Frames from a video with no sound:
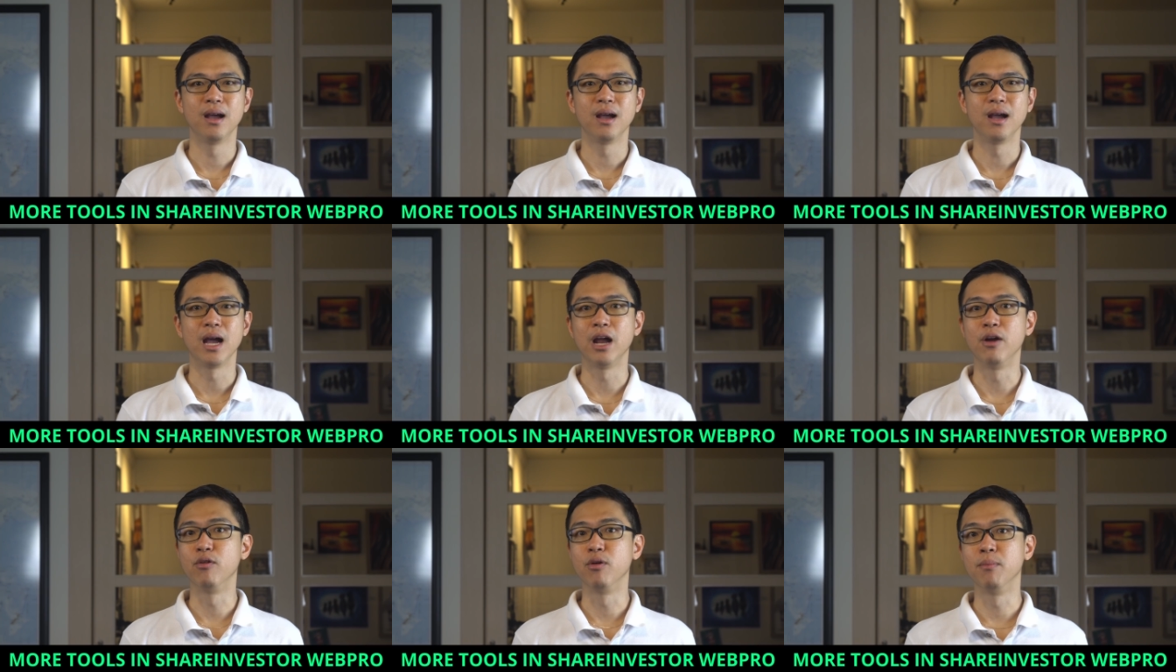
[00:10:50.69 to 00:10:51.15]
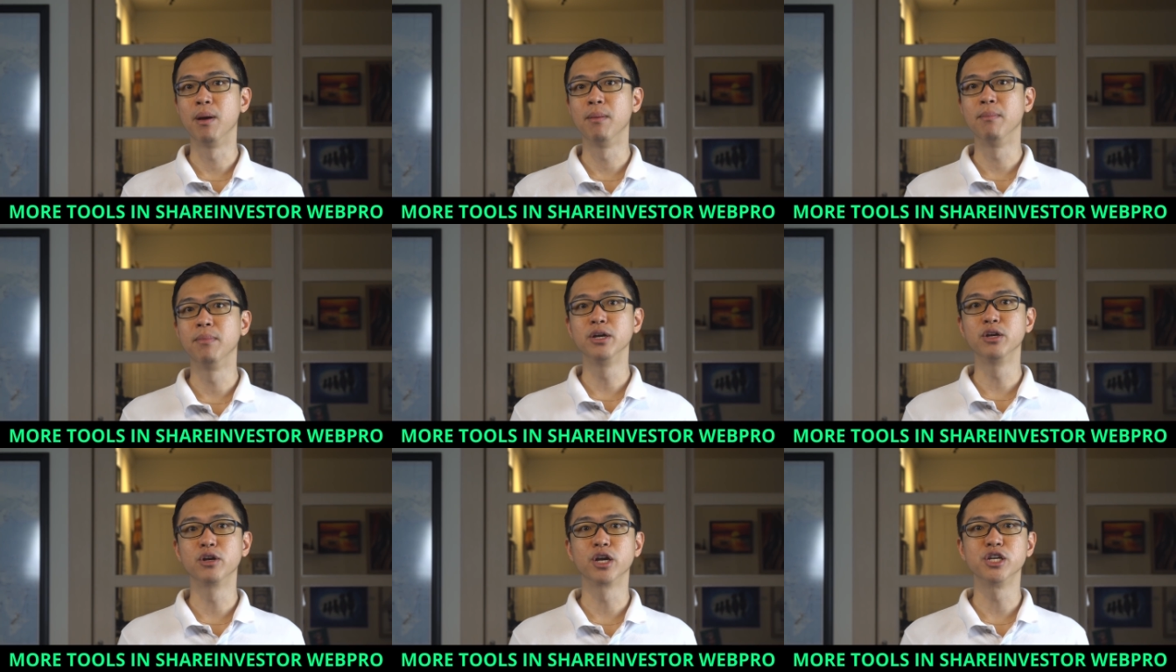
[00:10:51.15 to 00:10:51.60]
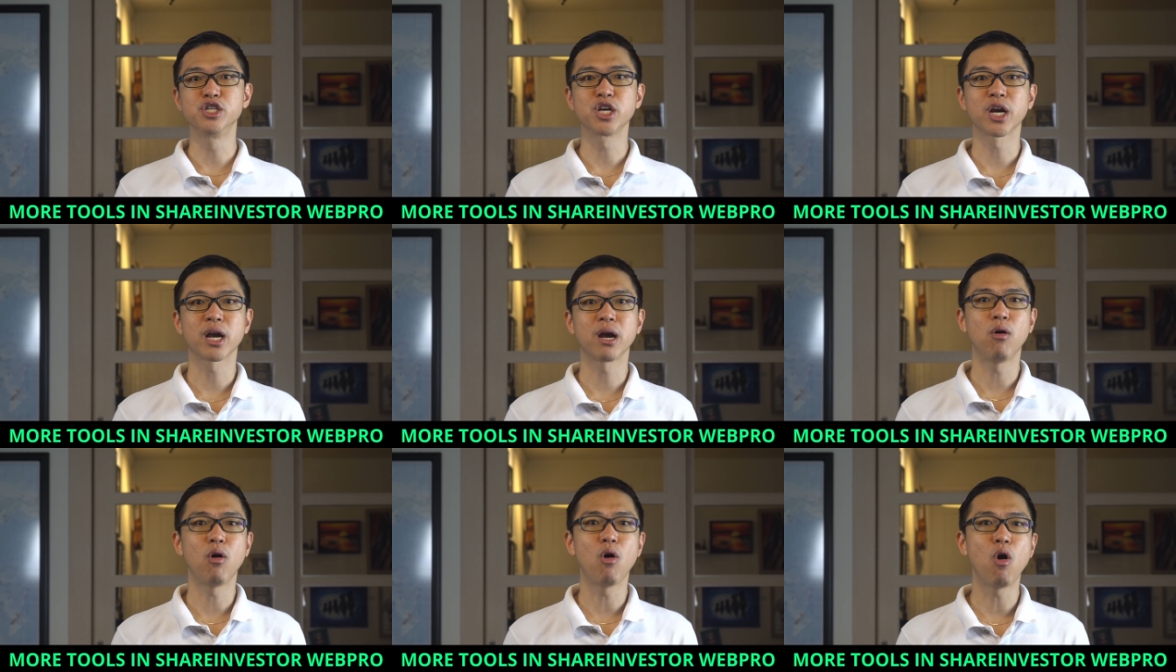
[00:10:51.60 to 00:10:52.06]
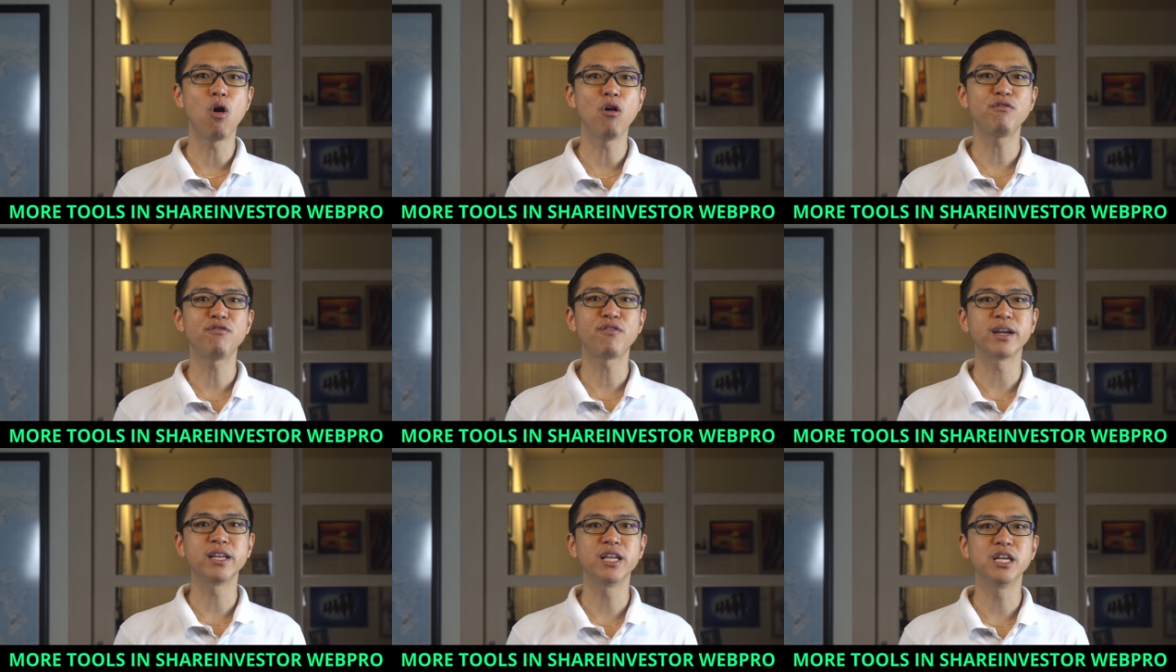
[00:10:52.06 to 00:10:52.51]
And remember, you can check out all
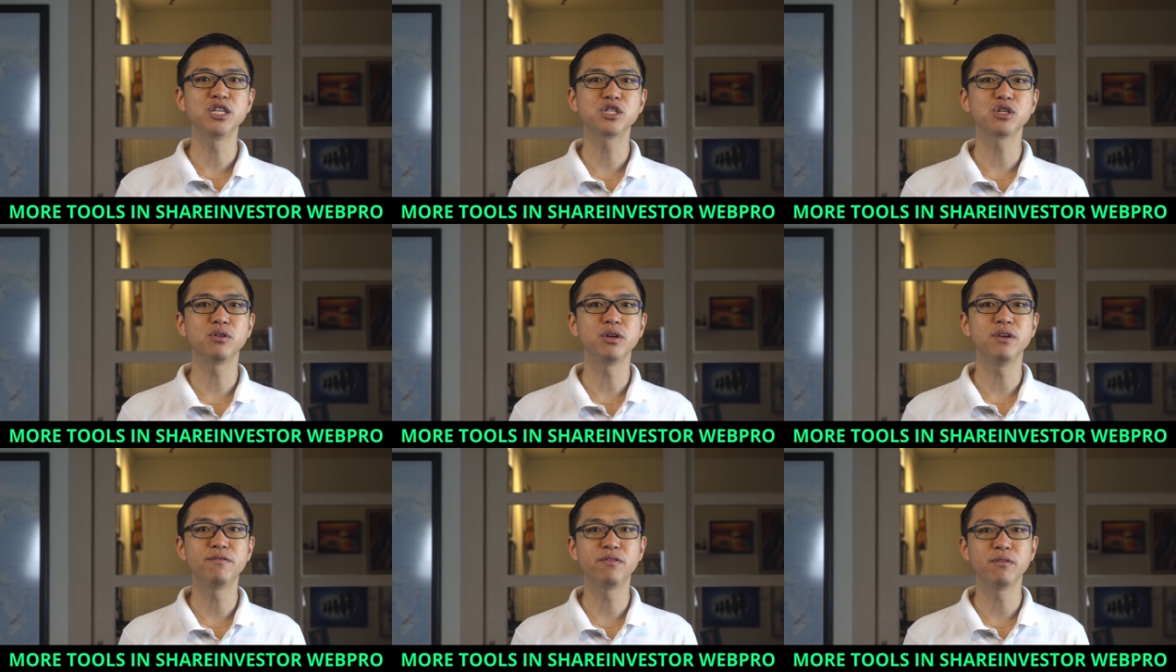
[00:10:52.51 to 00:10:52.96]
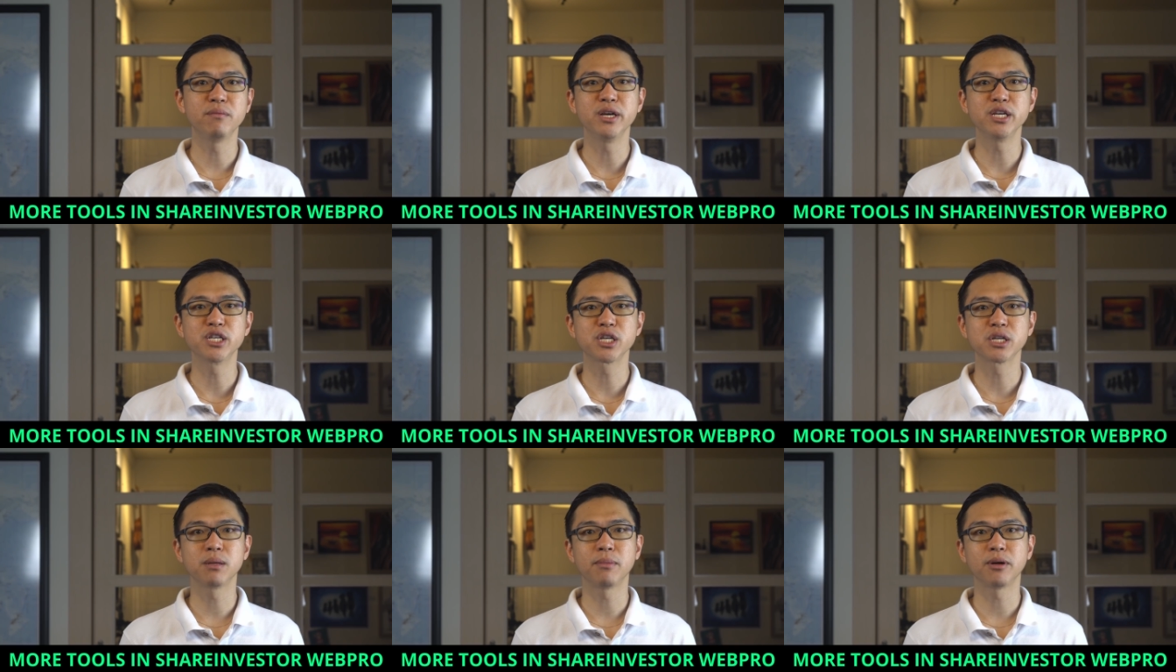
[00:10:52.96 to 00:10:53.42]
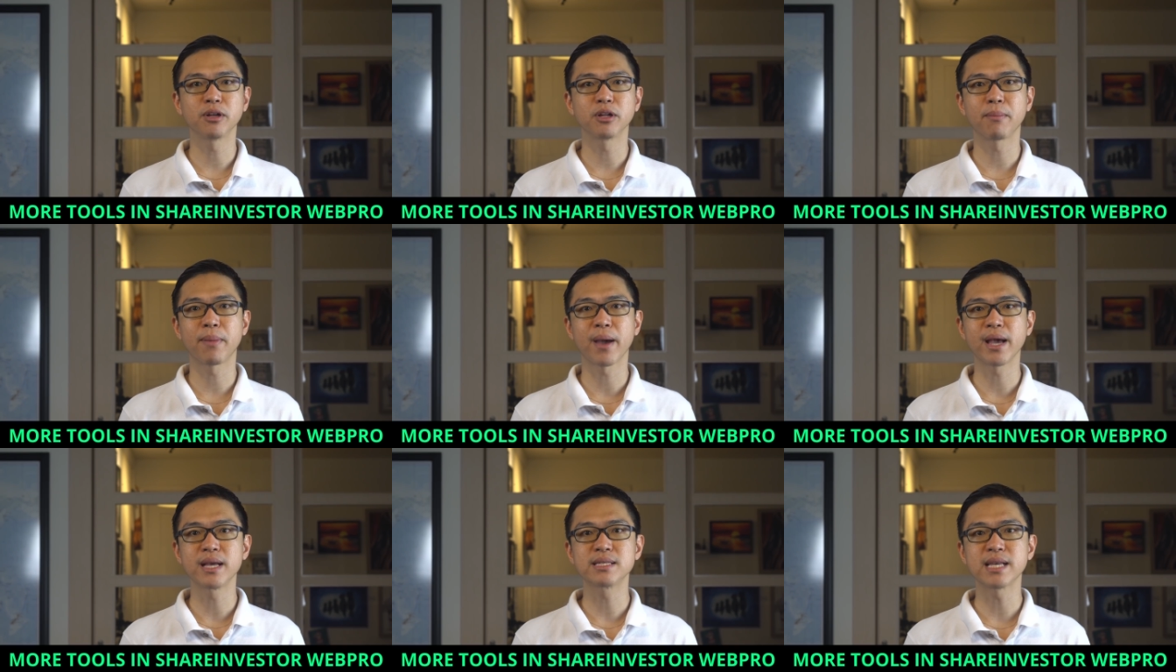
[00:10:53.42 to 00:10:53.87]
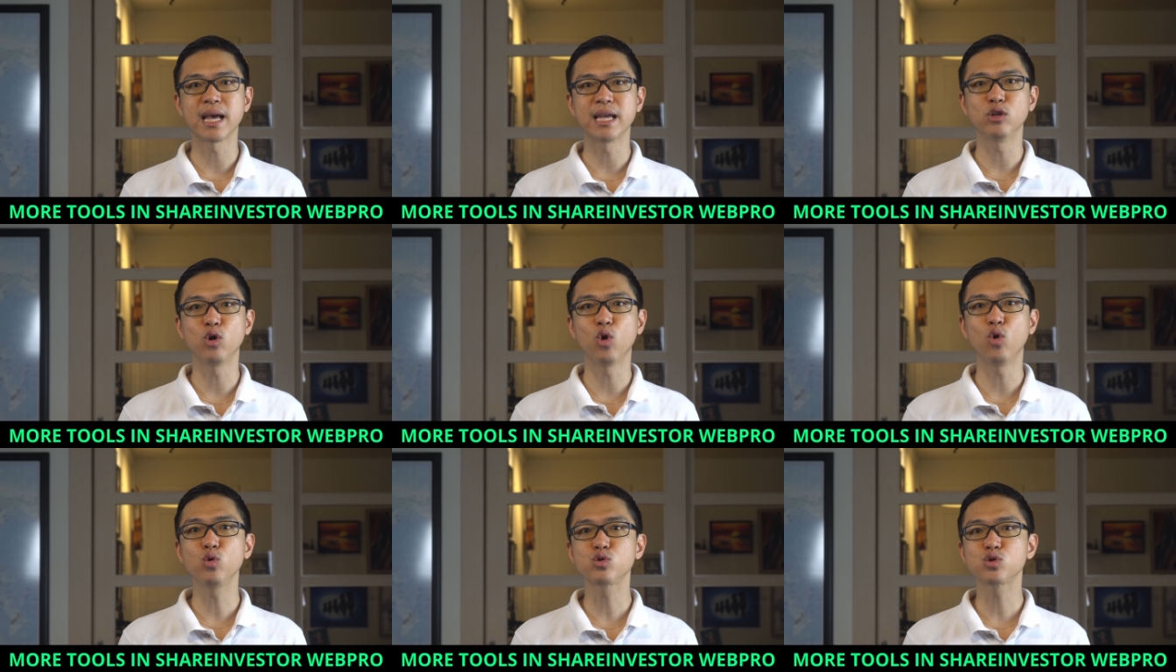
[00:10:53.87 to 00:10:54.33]
financial information about the banks
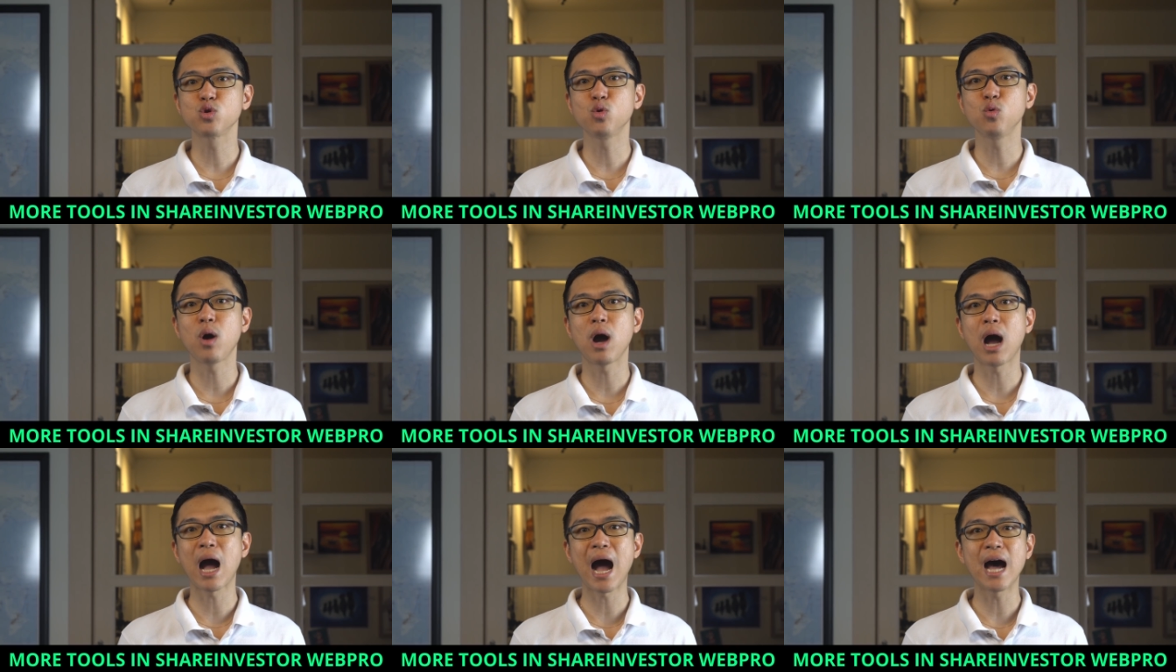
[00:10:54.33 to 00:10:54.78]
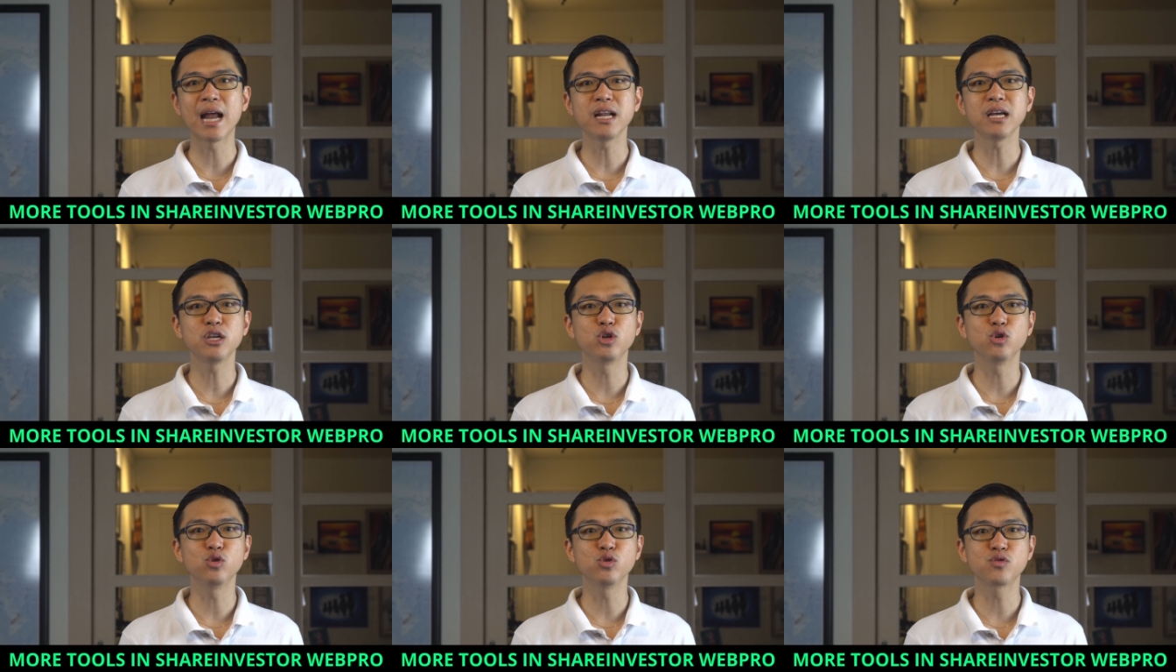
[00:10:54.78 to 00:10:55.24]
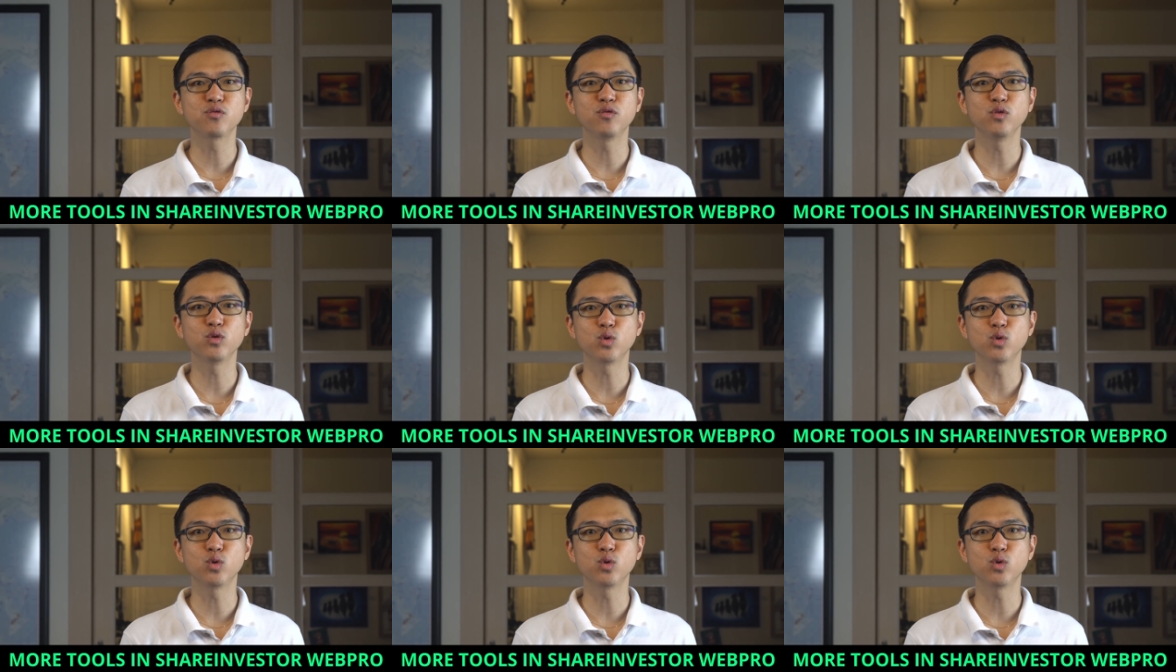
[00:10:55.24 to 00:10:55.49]
and also other useful